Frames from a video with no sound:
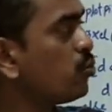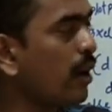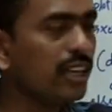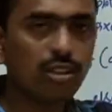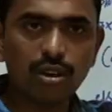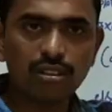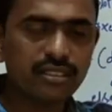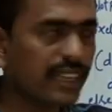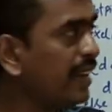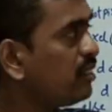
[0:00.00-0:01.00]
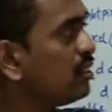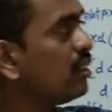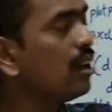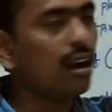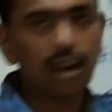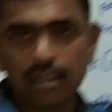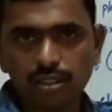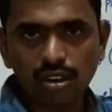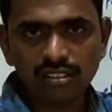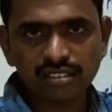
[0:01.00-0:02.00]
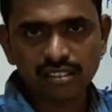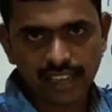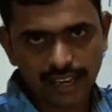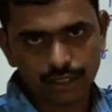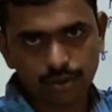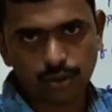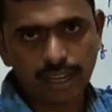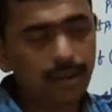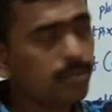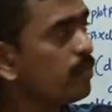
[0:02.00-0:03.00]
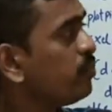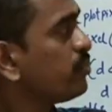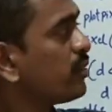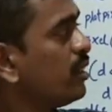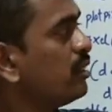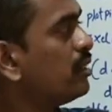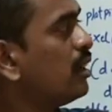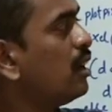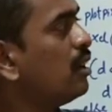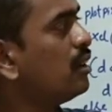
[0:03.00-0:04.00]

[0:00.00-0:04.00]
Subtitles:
y equals 8, r equals 8. Okay, the